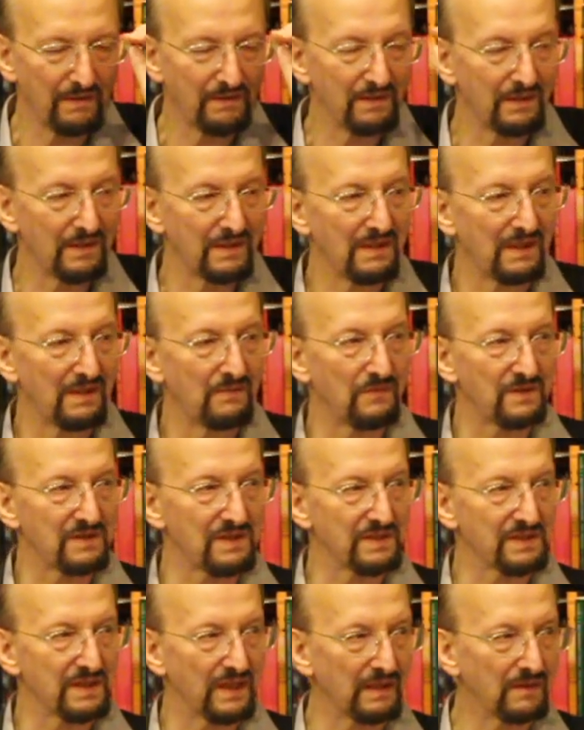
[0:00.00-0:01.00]
1913 was
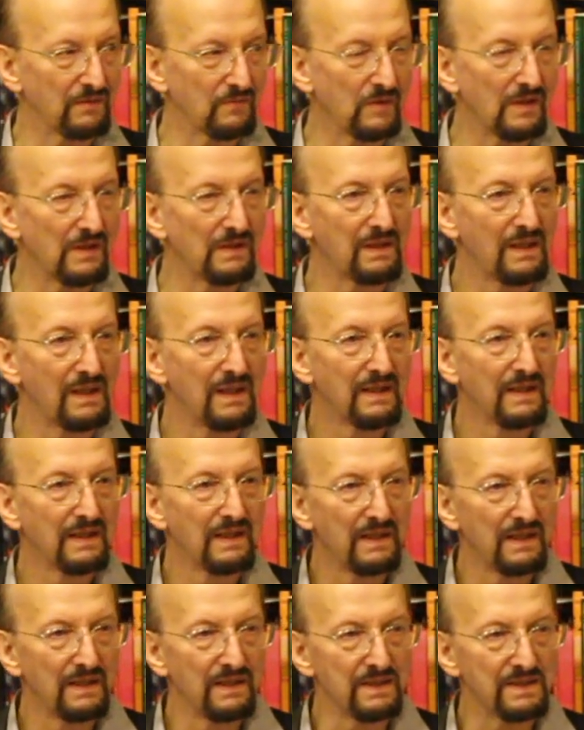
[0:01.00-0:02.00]
the second one.
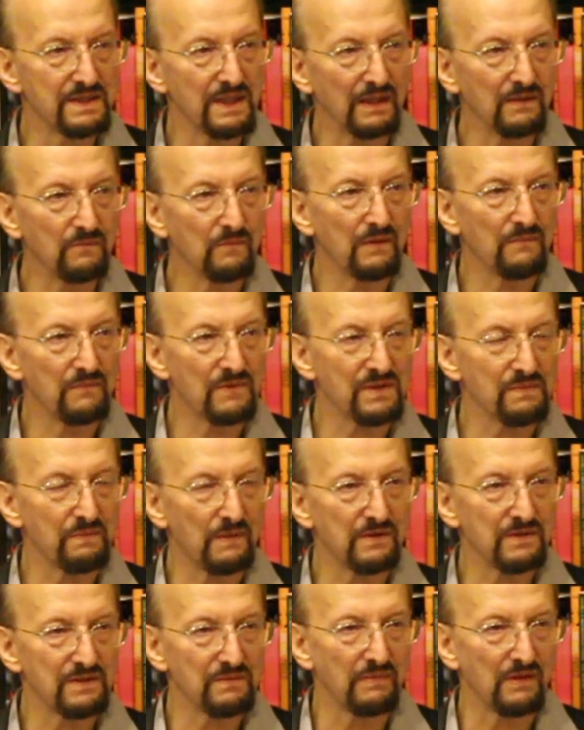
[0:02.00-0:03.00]
The second one was
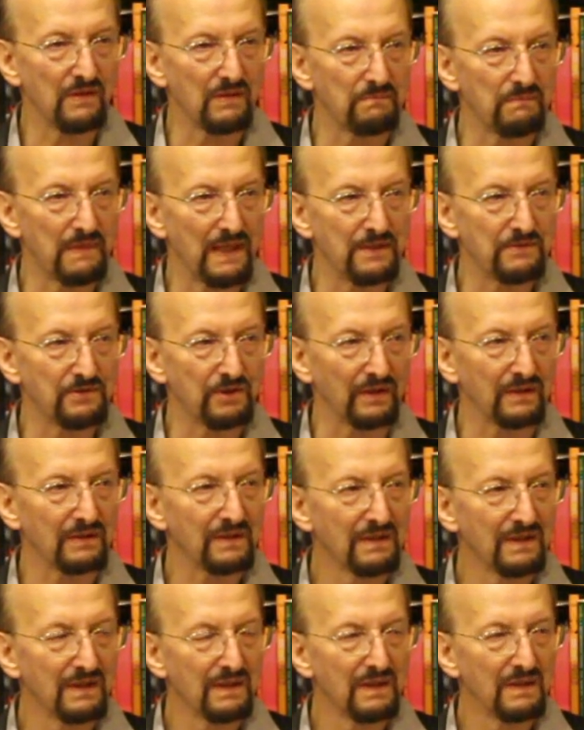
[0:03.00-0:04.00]
supposed to be on magic.
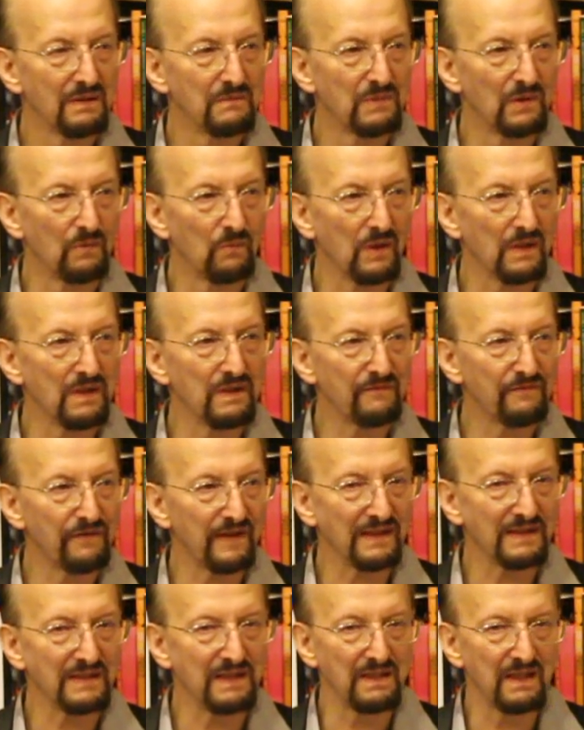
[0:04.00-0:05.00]
What in
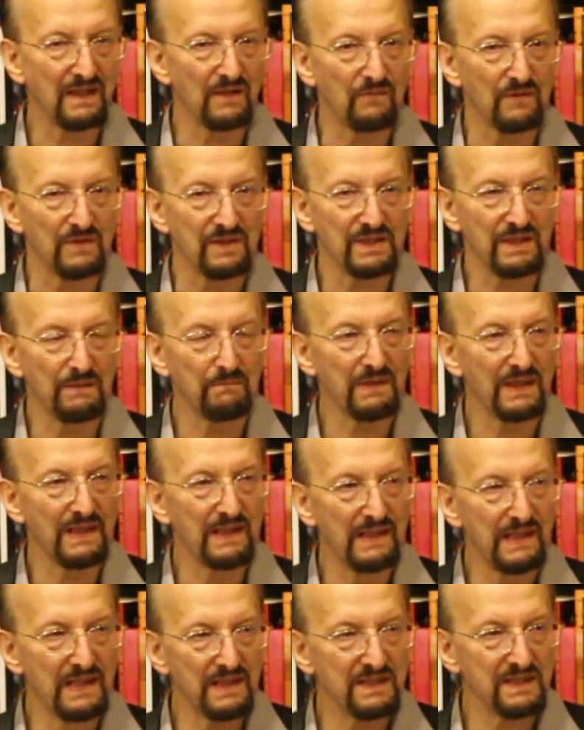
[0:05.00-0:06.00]
fact he did was simply
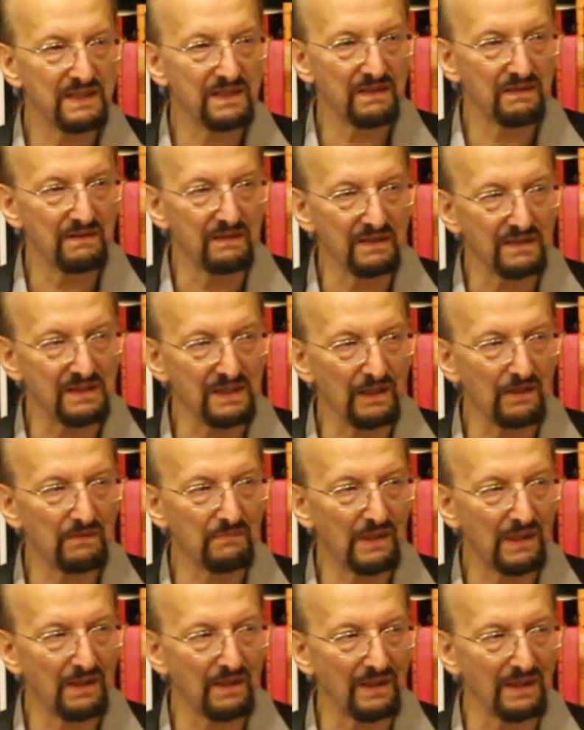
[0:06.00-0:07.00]
list the
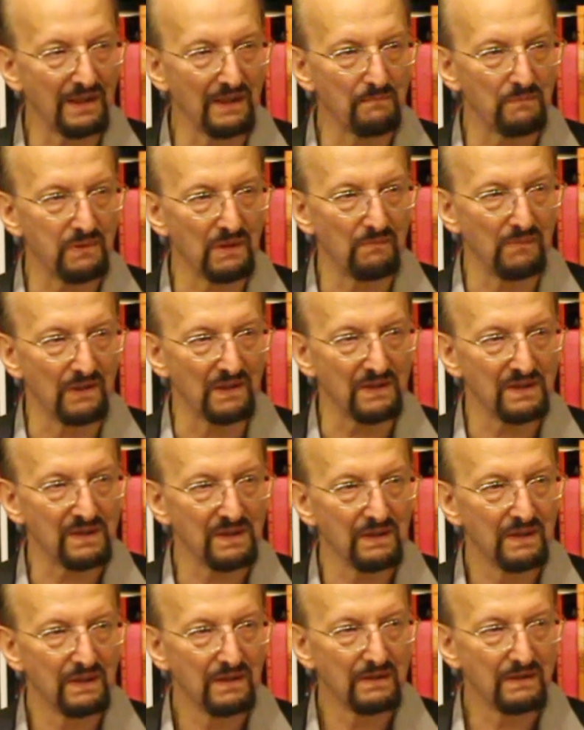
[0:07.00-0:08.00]
ceremonial
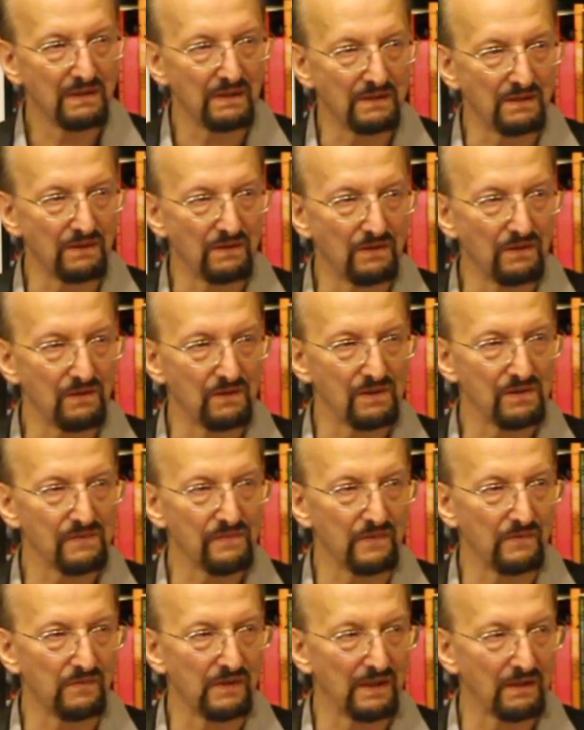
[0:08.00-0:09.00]
implements that you use
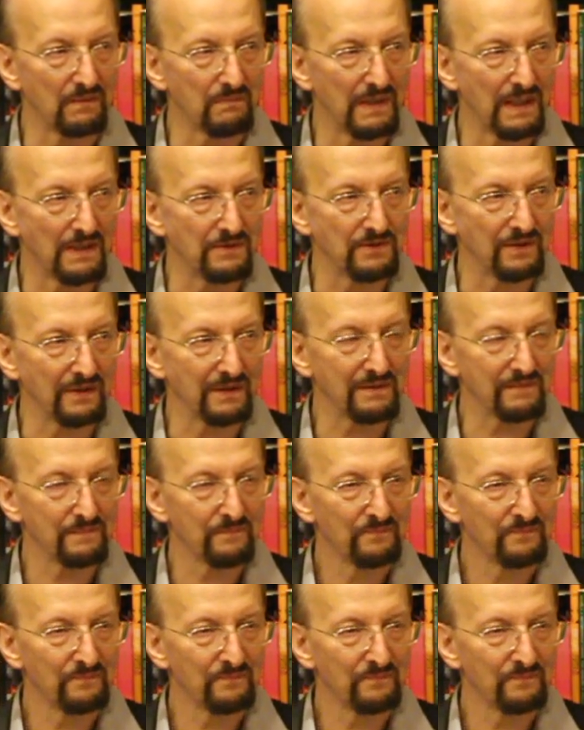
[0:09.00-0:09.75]
for real magic.